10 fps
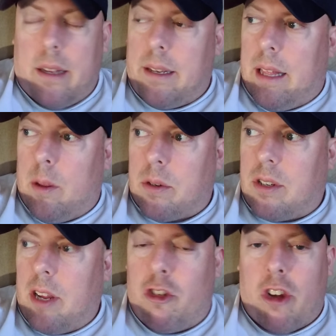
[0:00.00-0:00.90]
Getting a little
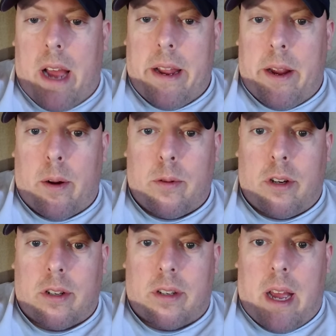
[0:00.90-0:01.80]
sunshine here,
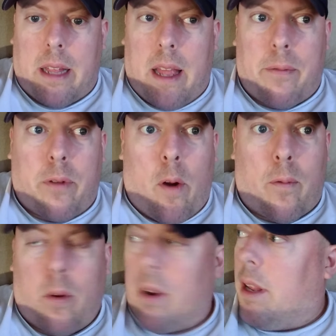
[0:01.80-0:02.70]
just left
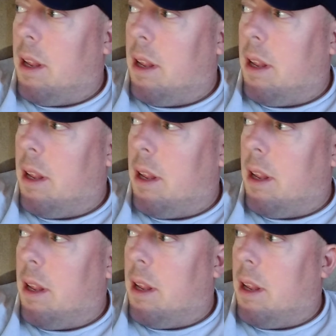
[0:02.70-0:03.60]
over in the late day.
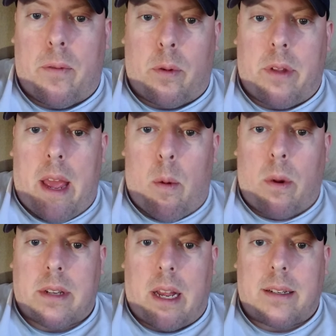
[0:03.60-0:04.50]
What a beautiful day it
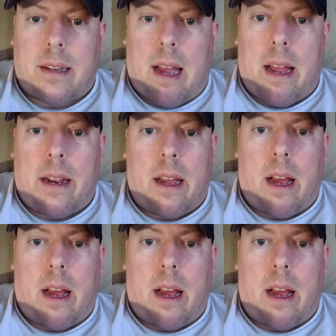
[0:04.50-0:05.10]
was outside.